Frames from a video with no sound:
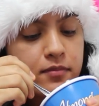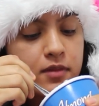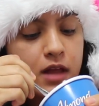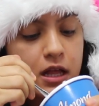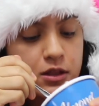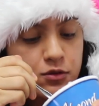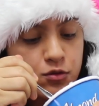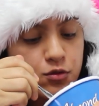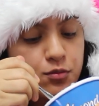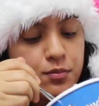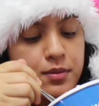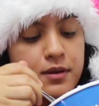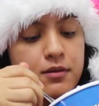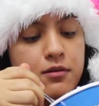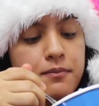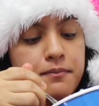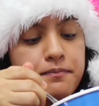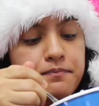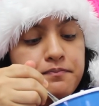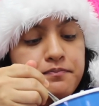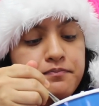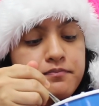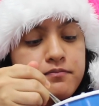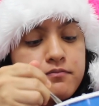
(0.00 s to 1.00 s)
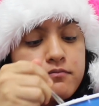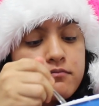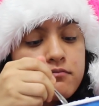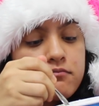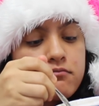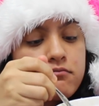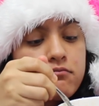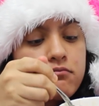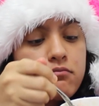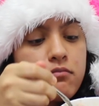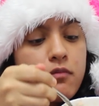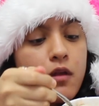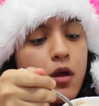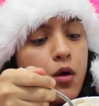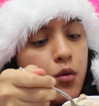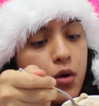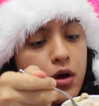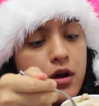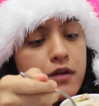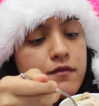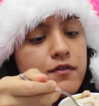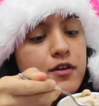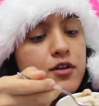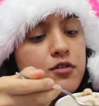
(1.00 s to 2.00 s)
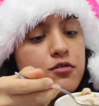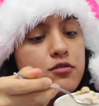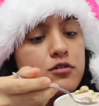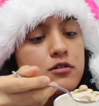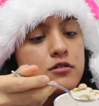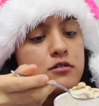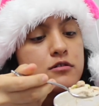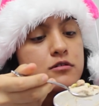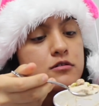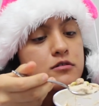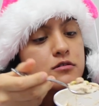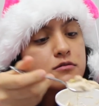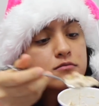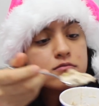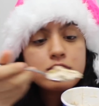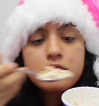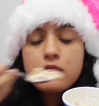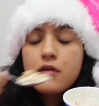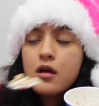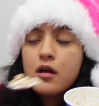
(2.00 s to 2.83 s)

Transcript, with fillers: That would be one of the rules.